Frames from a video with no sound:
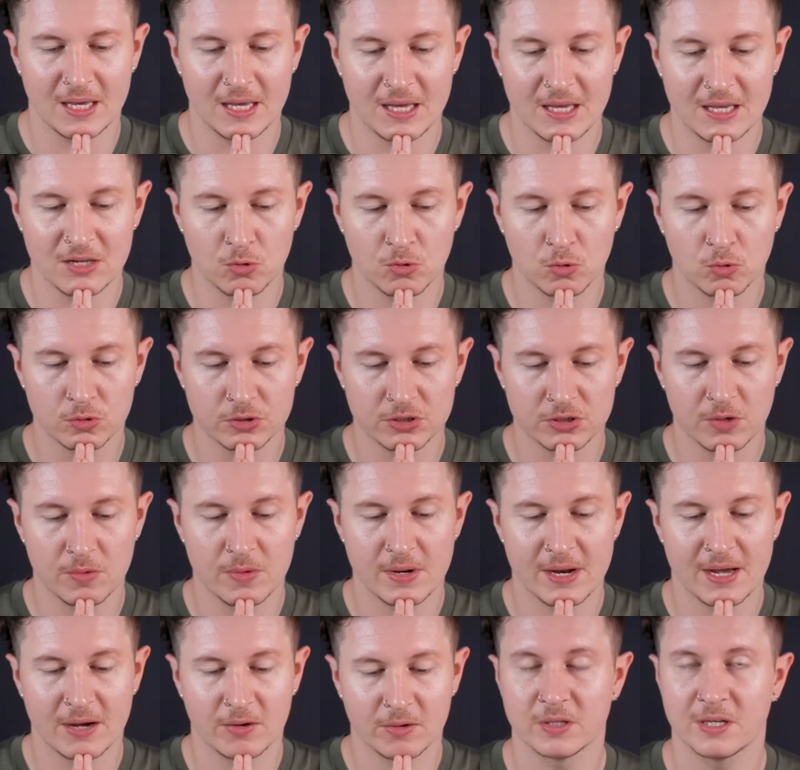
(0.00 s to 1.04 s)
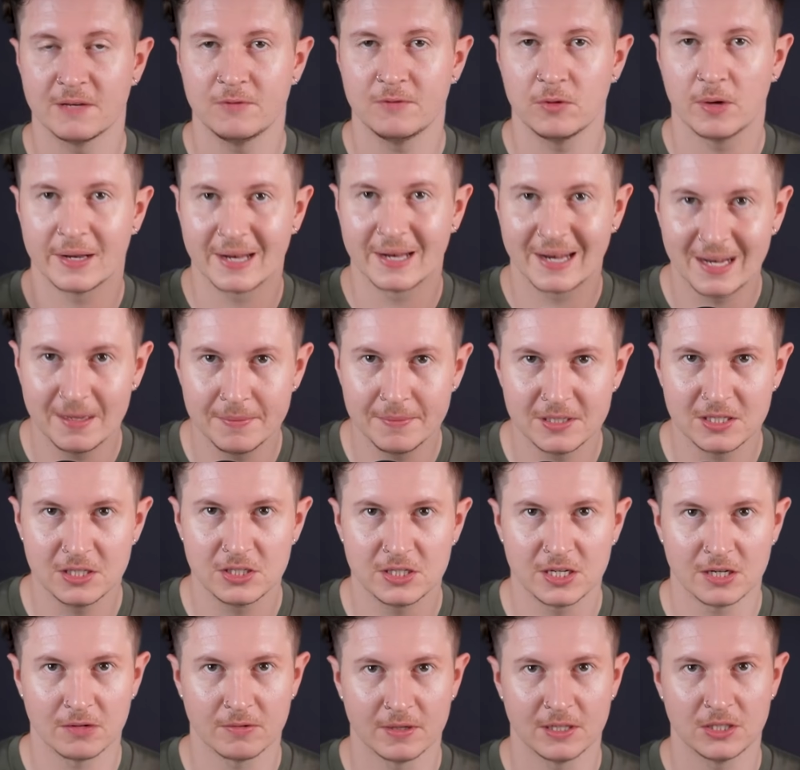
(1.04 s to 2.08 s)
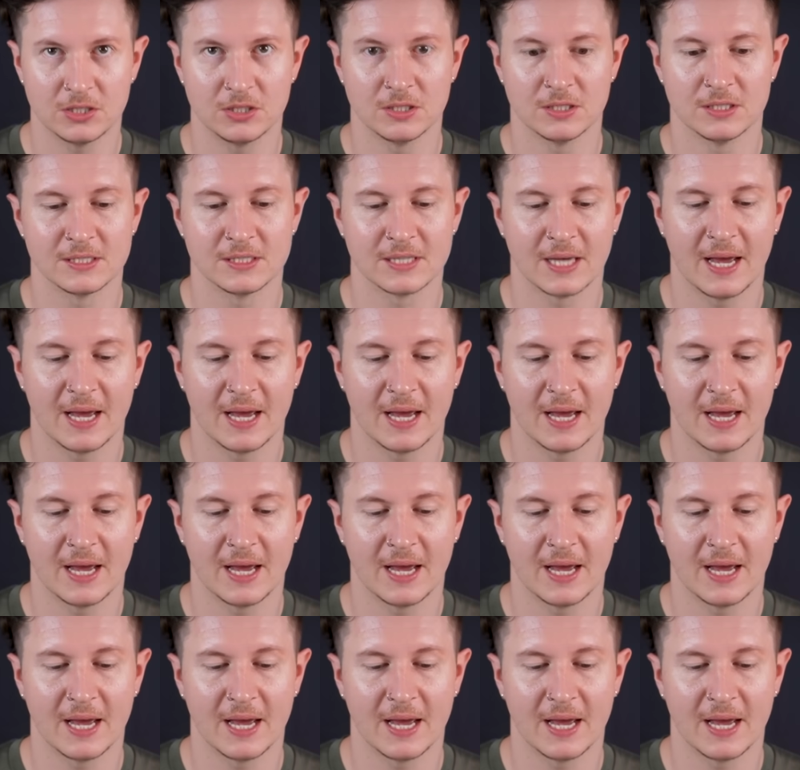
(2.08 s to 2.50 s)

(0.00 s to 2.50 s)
it also now gives you unlimited generations